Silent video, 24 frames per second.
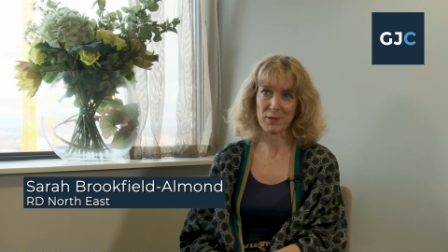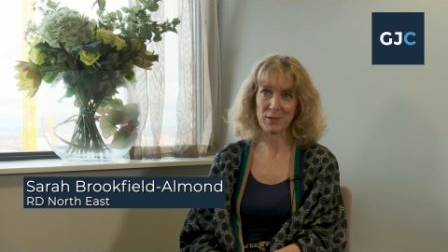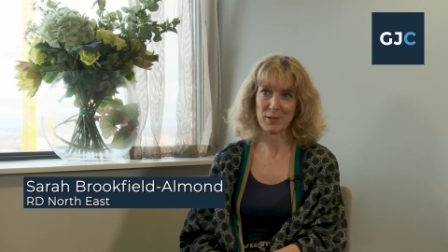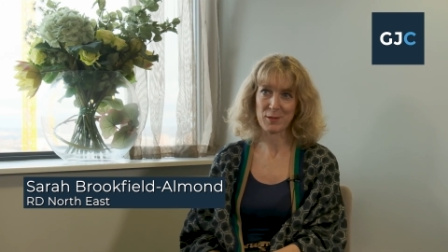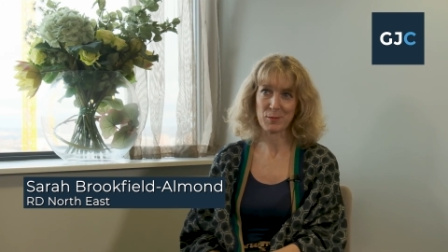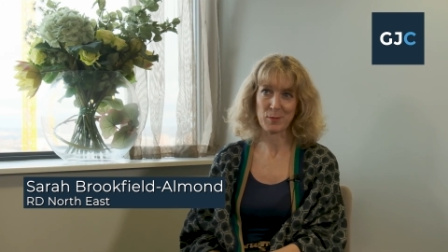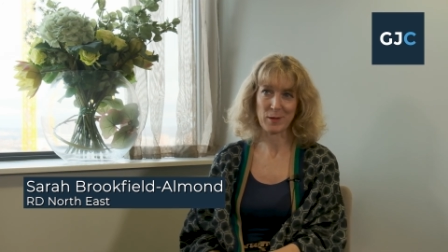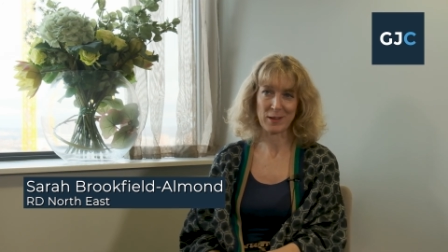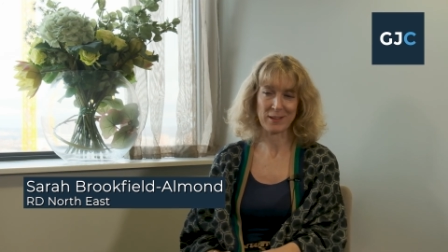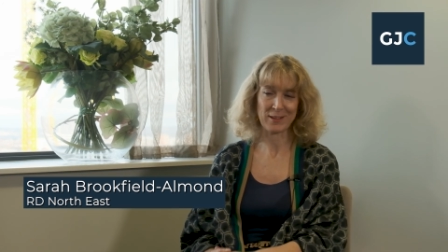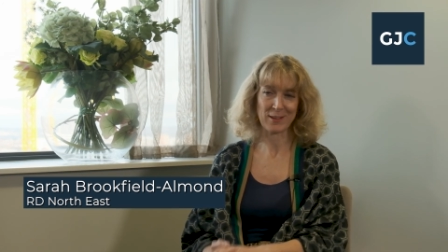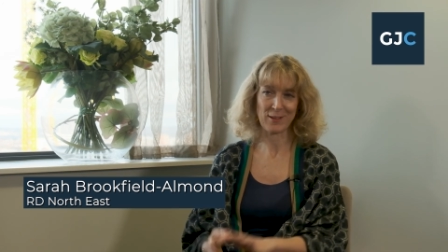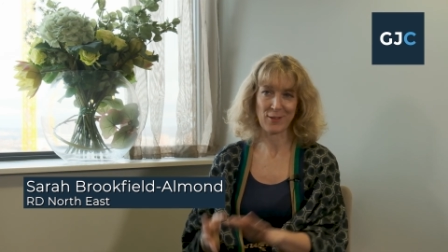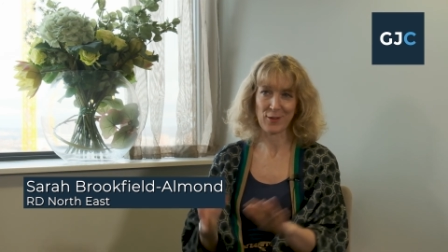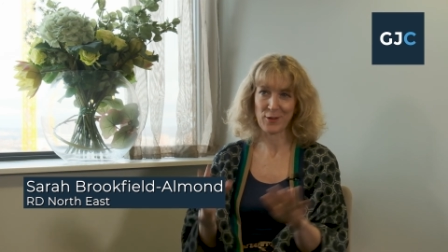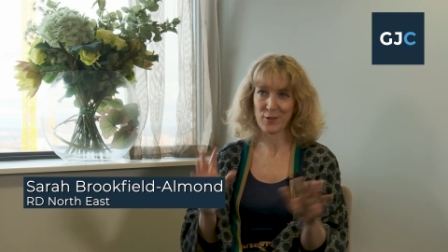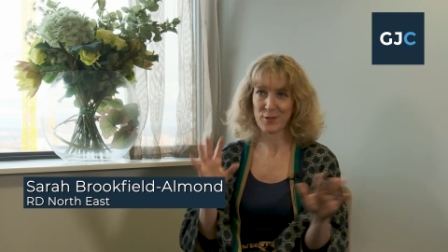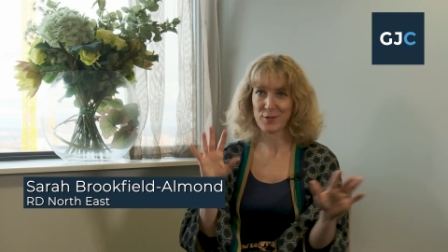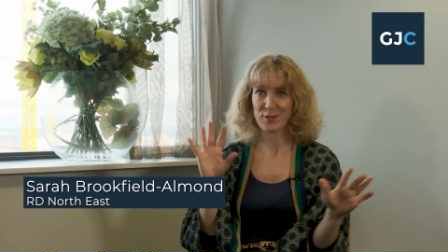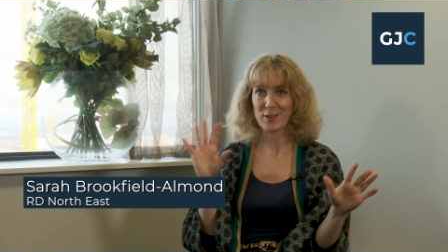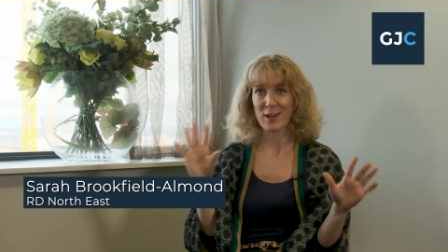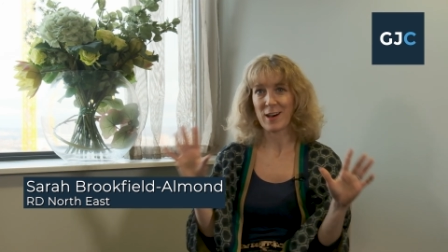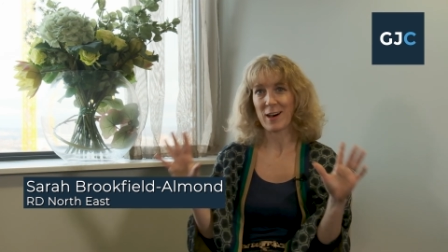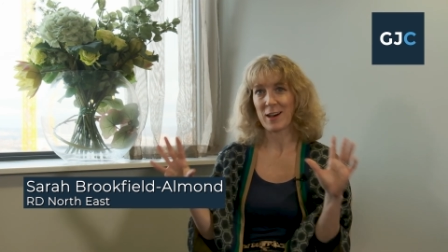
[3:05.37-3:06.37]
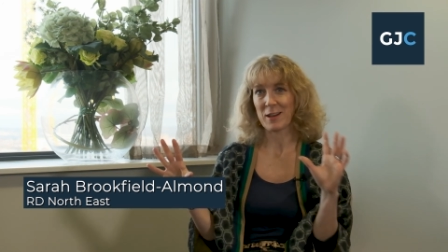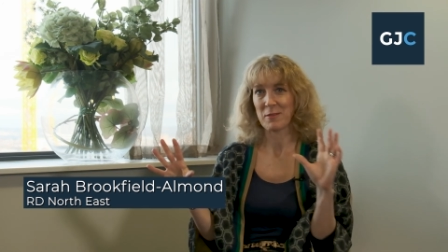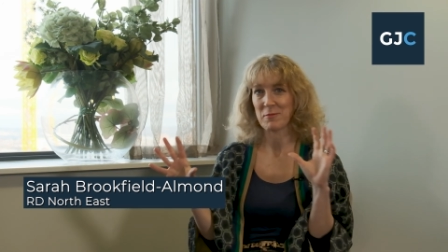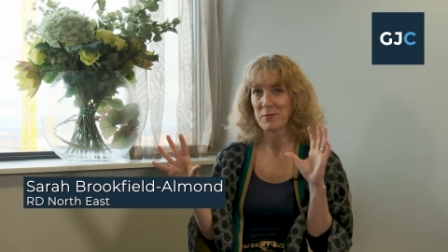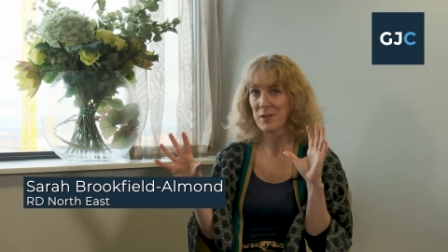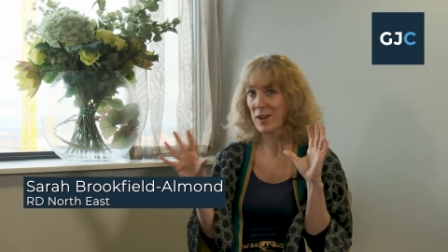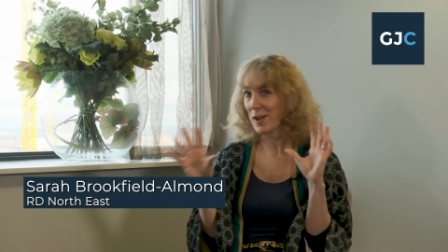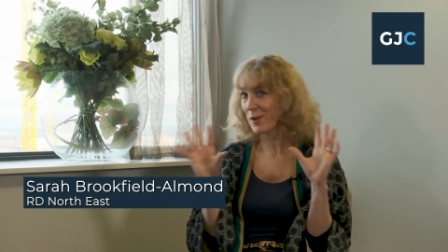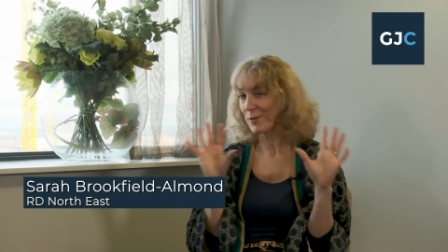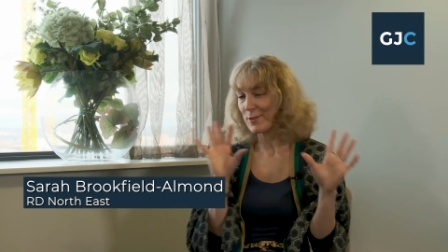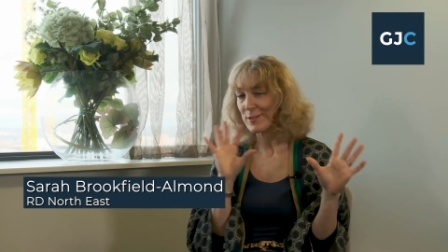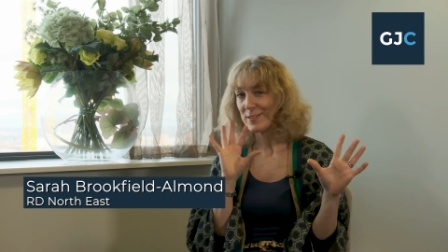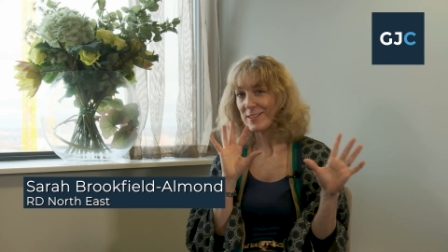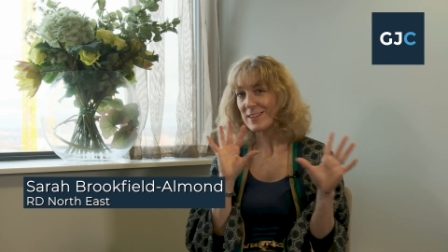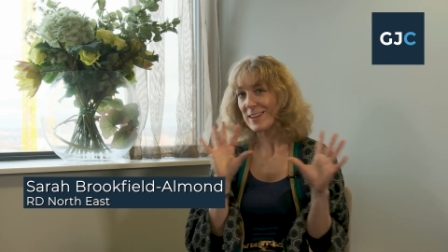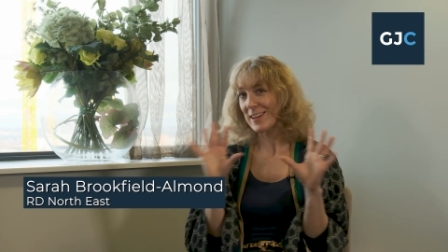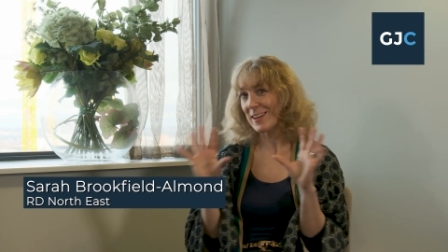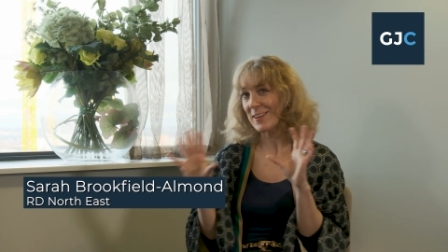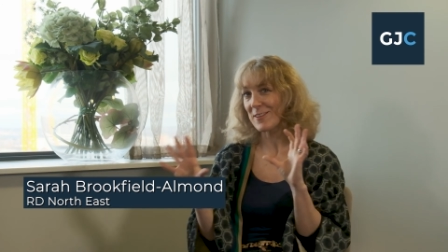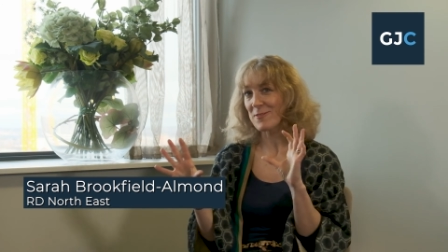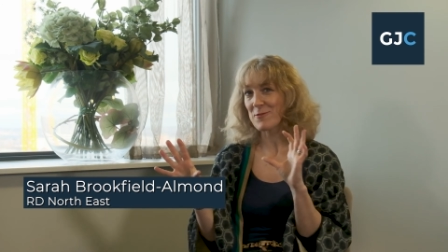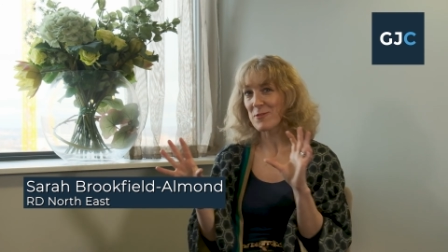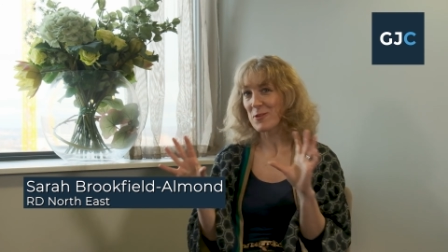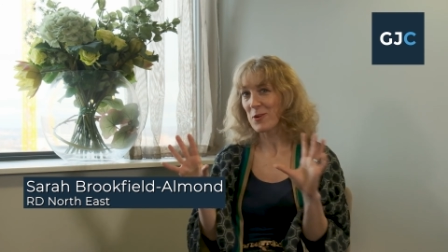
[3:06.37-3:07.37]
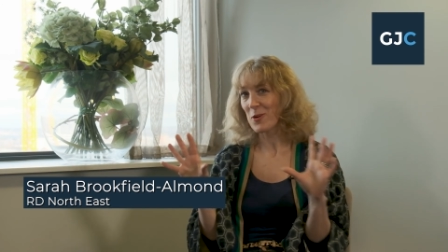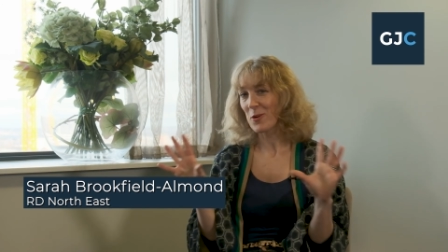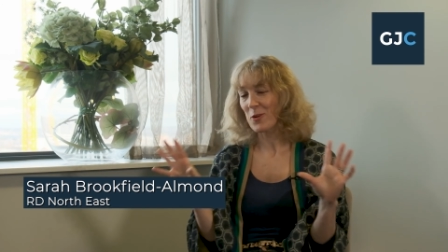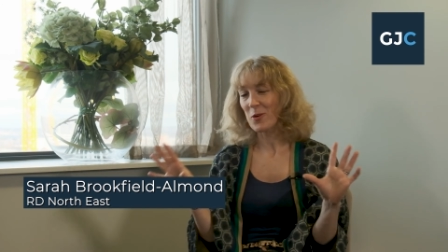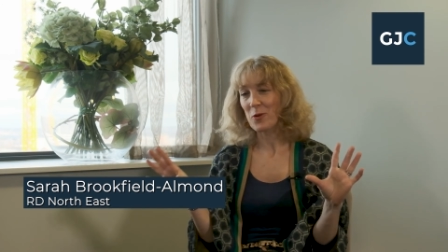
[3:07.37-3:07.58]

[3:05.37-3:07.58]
Spend a lot of time nosing of what